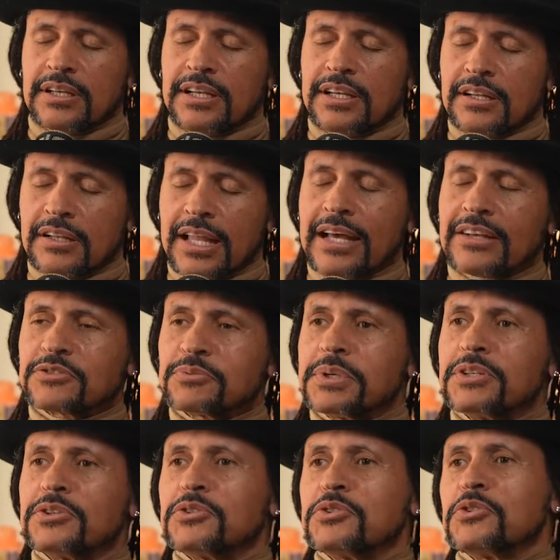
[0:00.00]
allows
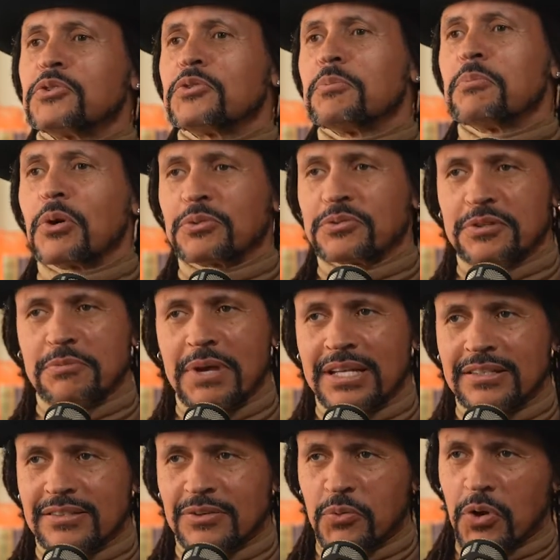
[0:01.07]
me to do the most
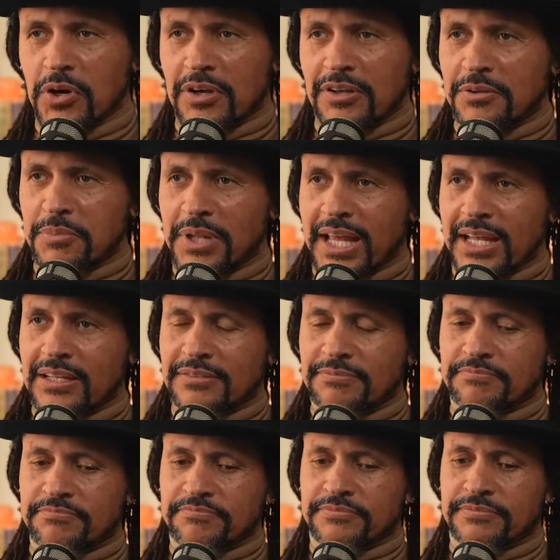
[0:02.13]
amazing work on the planet.
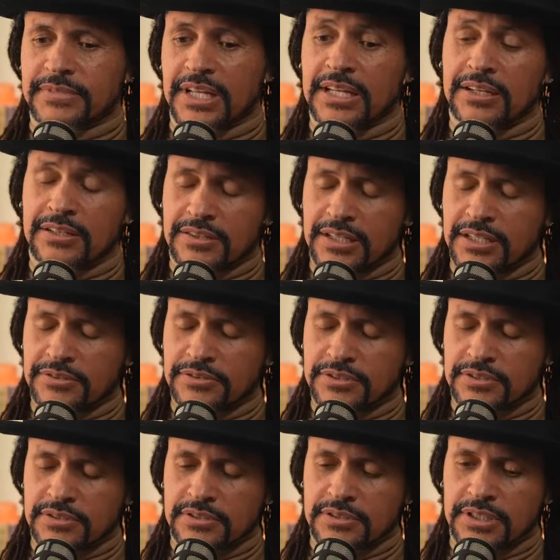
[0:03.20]
And
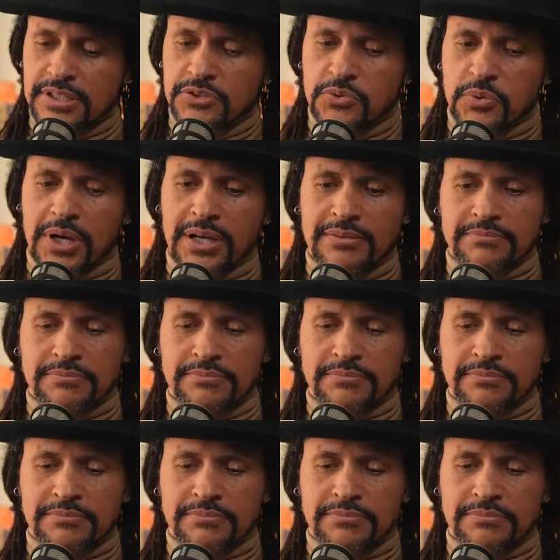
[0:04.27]
here's why.